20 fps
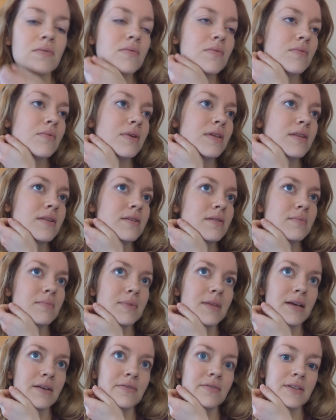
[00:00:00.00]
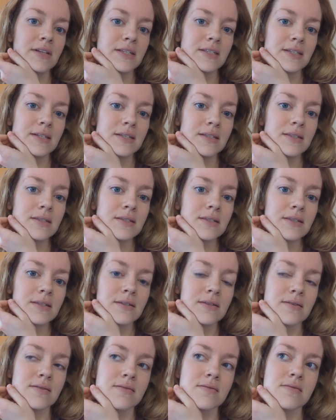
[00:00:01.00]
with some life
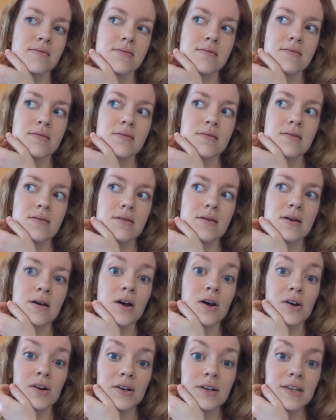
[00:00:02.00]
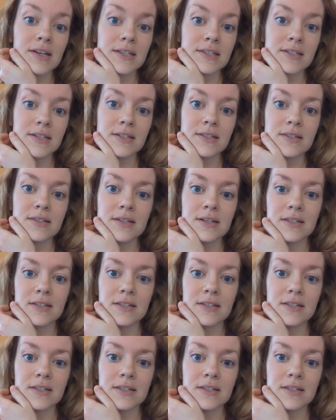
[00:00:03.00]
lessons uh, hard lessons.